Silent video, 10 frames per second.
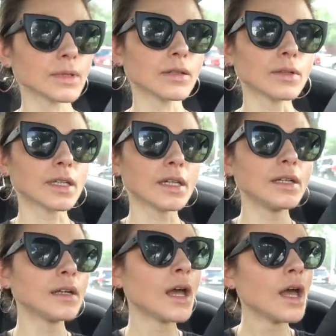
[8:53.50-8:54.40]
go again.
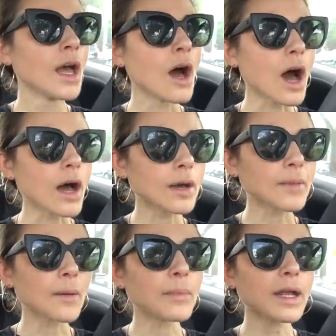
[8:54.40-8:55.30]

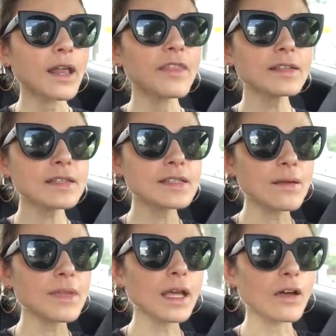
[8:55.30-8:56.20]
Um, but this is
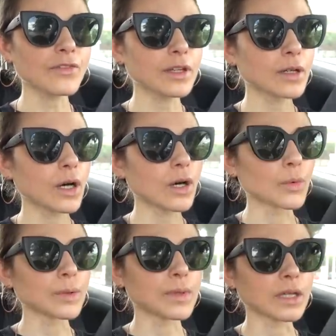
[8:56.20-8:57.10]
something I feel
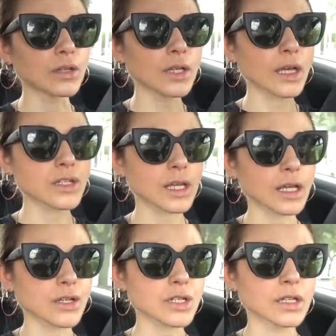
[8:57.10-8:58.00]
would be good
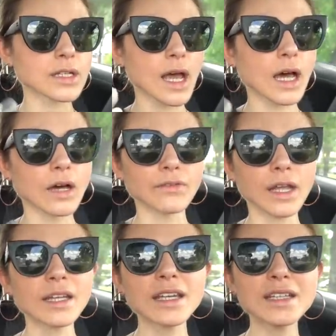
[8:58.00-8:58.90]
education to have
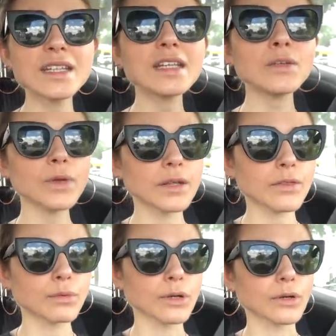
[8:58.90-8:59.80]
and continue it
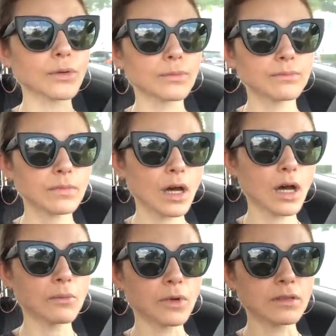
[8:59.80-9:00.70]
through
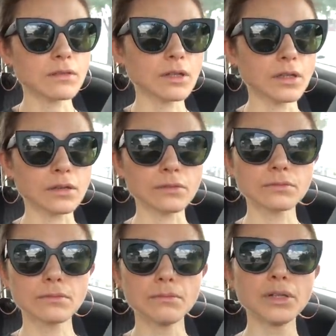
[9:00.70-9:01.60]
um, with, you
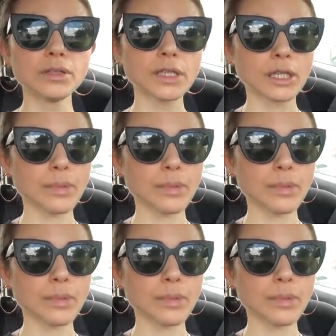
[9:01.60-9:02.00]
know, building